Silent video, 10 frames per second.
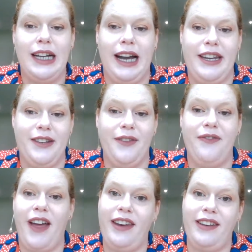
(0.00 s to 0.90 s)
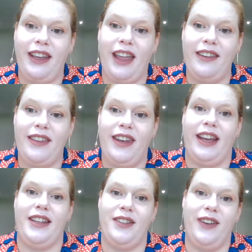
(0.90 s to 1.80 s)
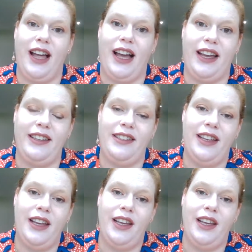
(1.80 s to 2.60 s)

and defend against the negative lies.